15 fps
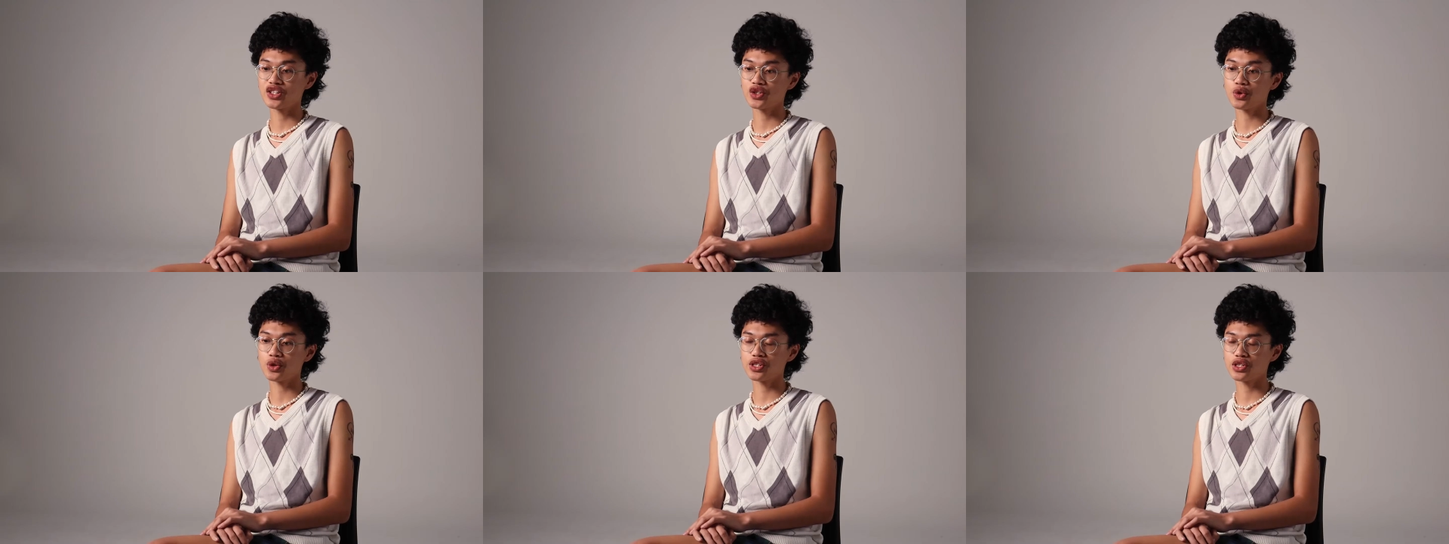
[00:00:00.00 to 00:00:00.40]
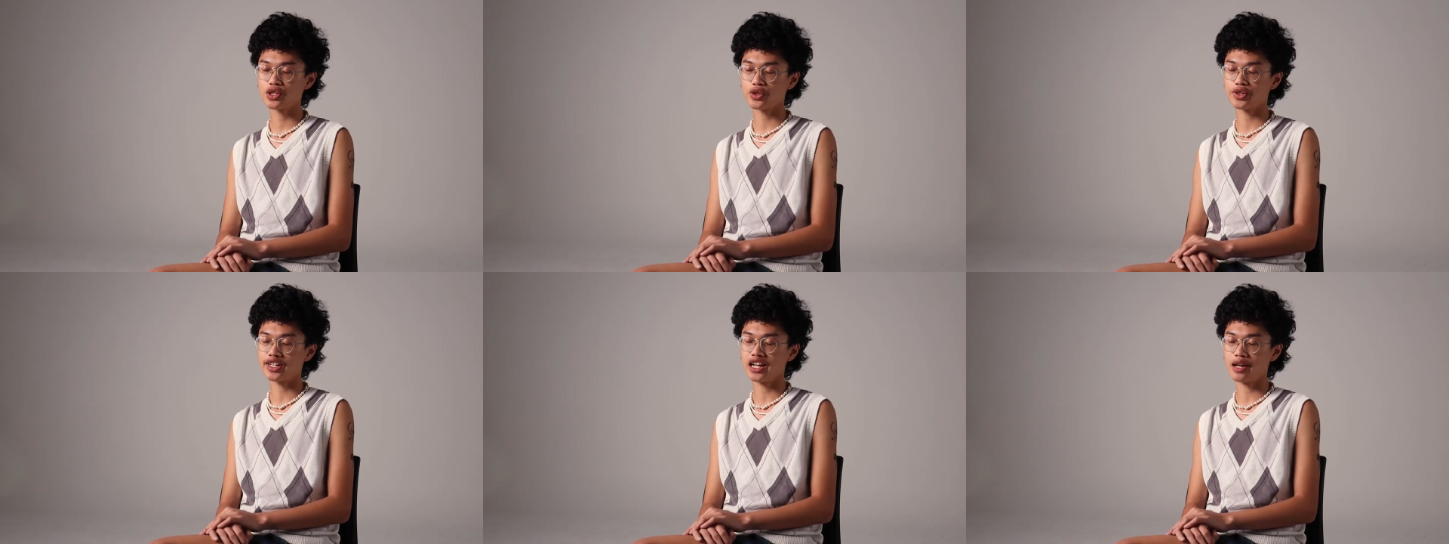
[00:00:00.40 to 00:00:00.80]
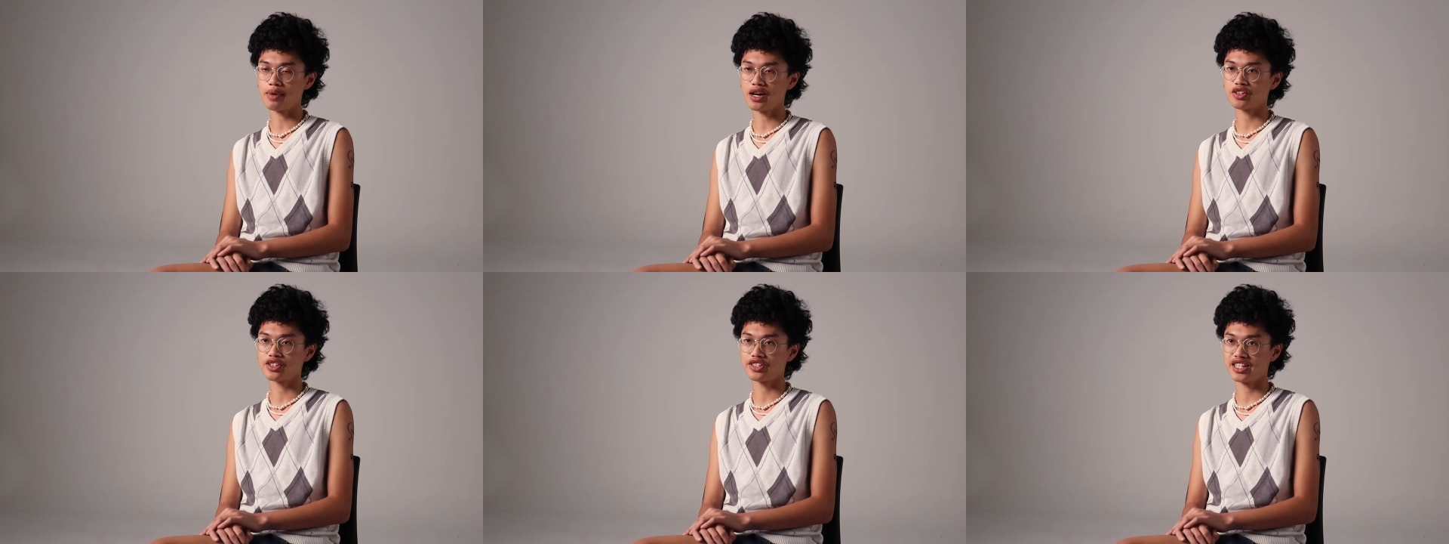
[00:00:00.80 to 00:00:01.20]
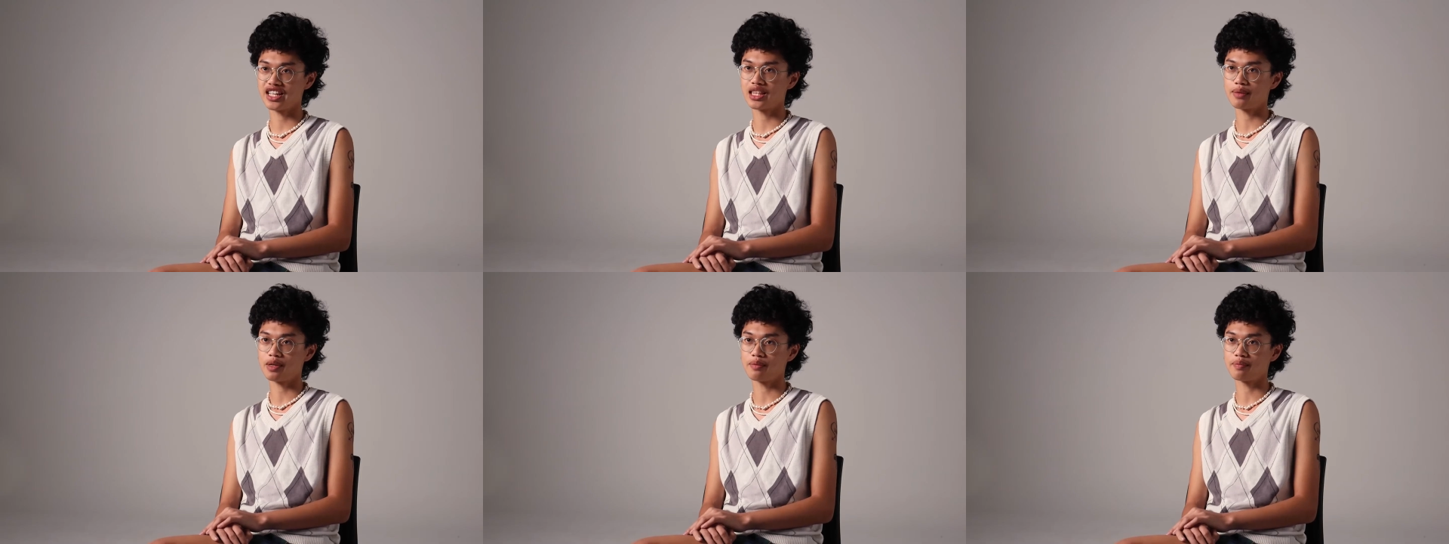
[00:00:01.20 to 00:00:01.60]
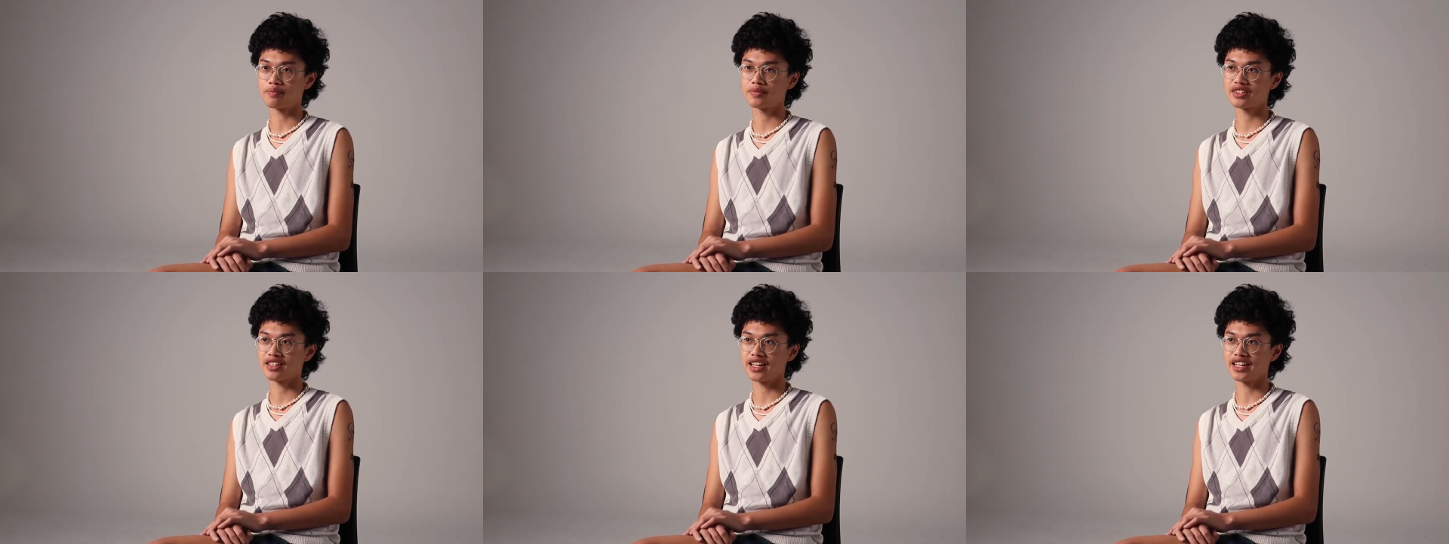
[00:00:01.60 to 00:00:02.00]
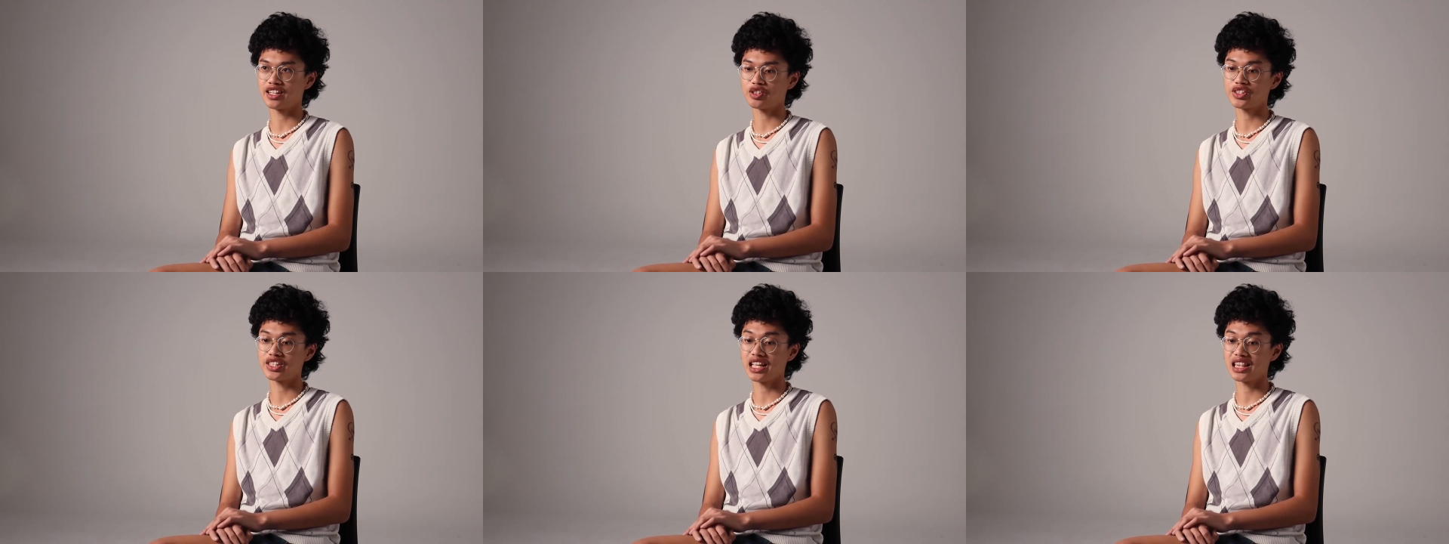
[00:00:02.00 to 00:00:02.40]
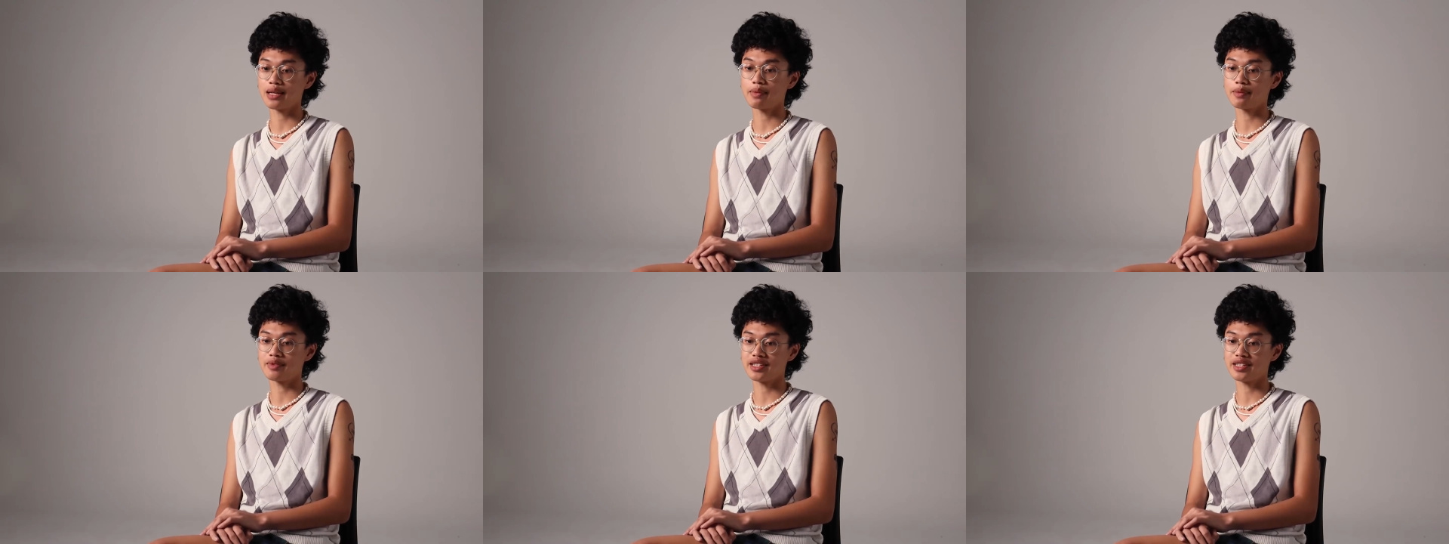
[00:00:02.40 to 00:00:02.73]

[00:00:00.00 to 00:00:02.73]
short story about chrysanthemums and chrysanthemum